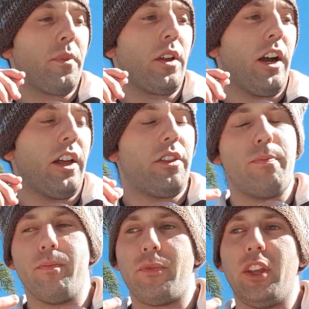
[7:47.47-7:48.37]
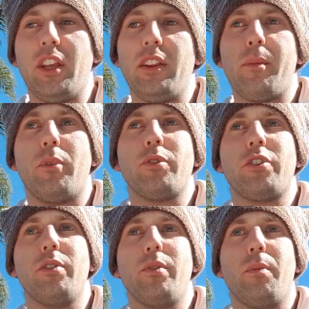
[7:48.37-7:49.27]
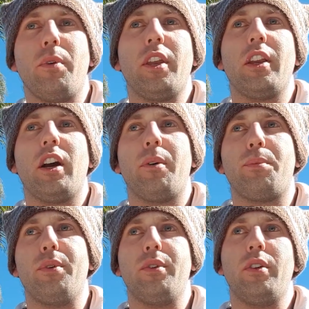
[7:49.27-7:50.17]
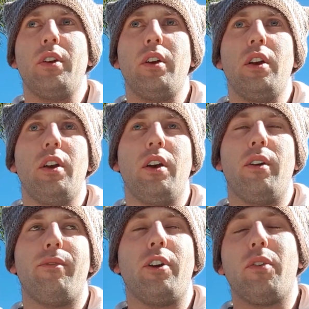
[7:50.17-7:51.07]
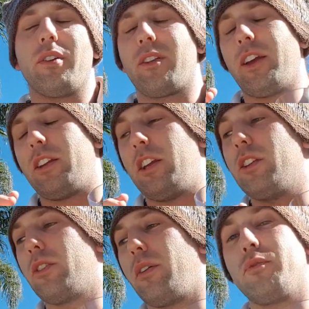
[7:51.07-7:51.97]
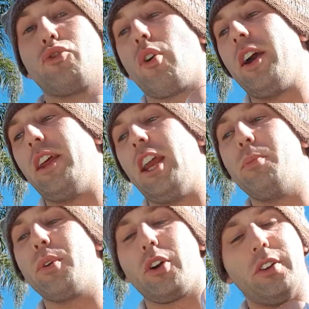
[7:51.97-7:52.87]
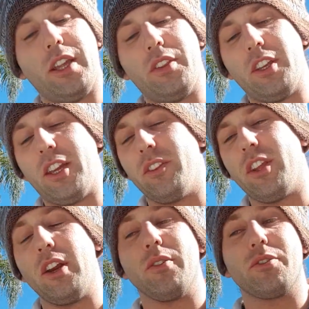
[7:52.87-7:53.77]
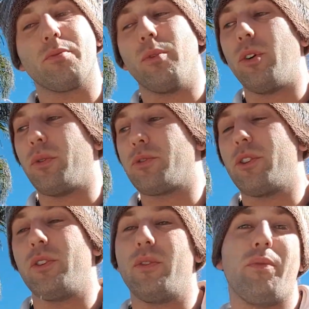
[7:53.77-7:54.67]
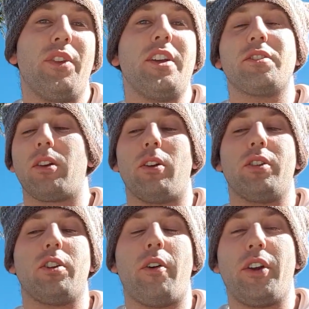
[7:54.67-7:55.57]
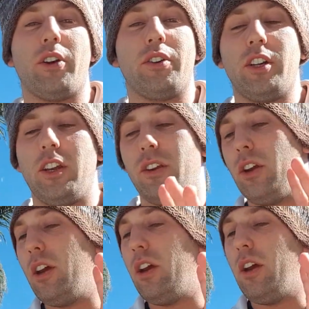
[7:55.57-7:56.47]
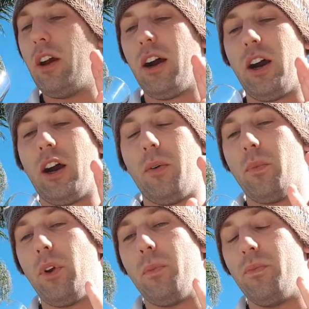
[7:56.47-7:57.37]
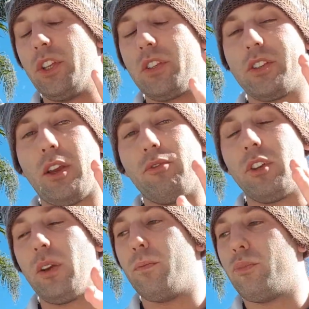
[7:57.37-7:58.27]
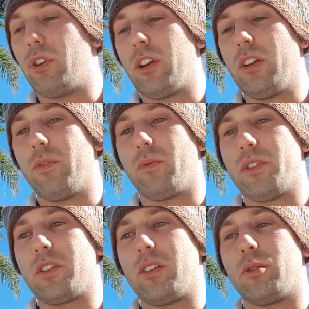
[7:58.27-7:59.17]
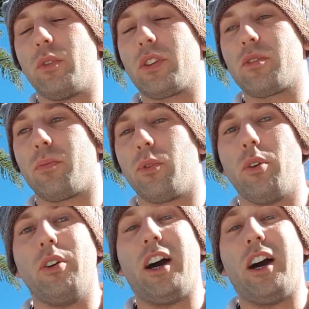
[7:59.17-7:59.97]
I'm thinking that I'm also picking up a very light hint of dried apricot at the end there as well. So there's a lot going on here. This is definitely a brilliant whiskey to explore.